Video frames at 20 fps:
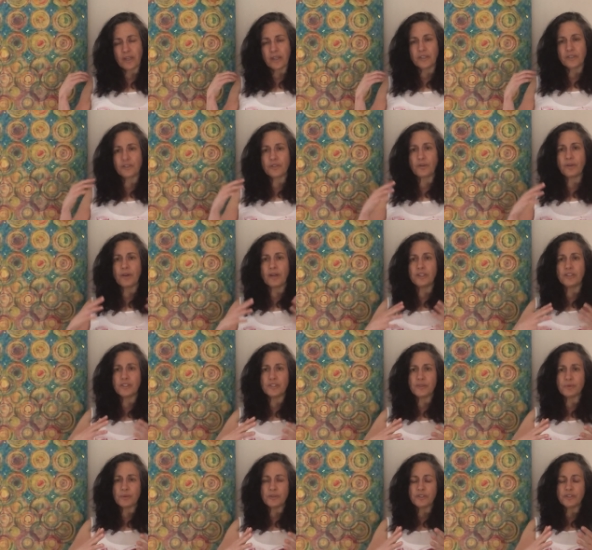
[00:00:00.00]
So I
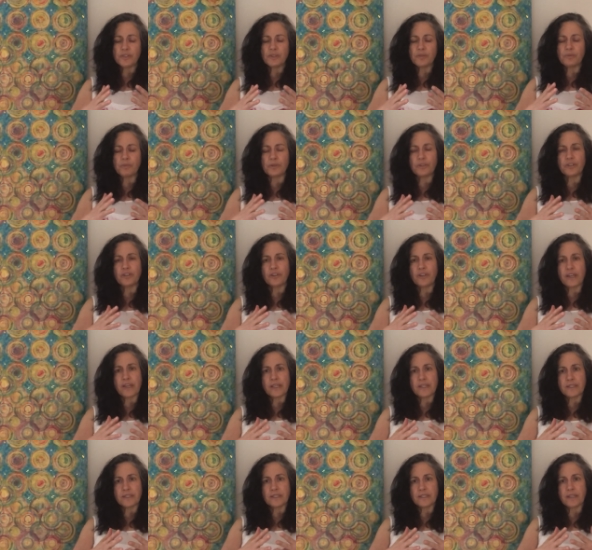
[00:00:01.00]
just want you to bring your
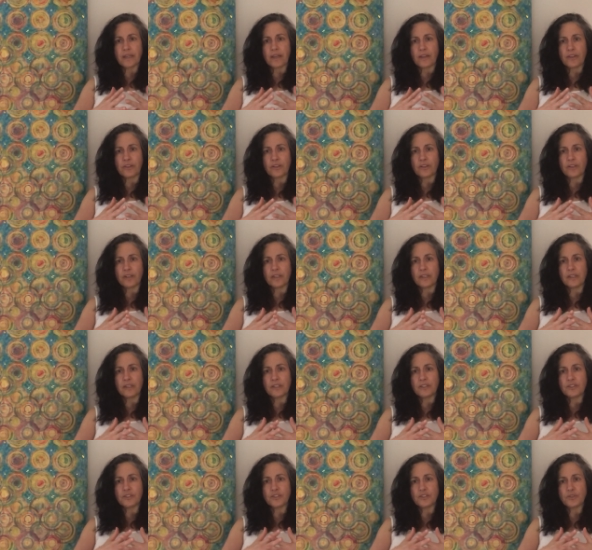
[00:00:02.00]
hands together and
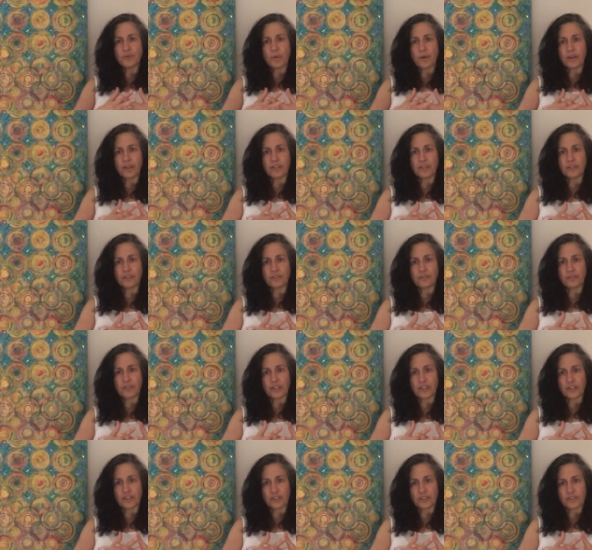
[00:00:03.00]
intertwine your
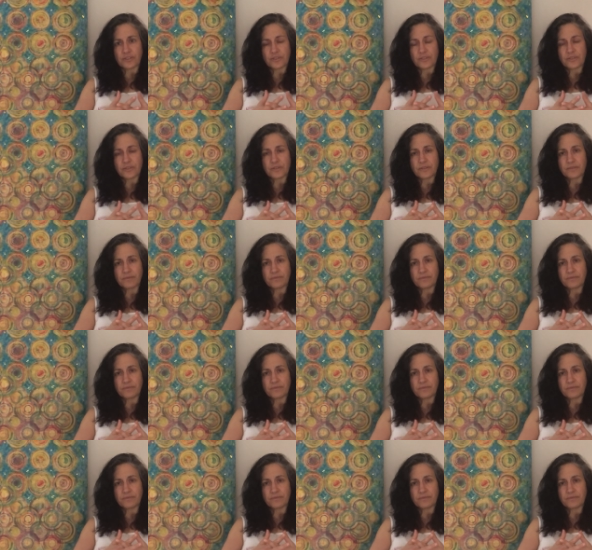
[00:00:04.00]
fingers.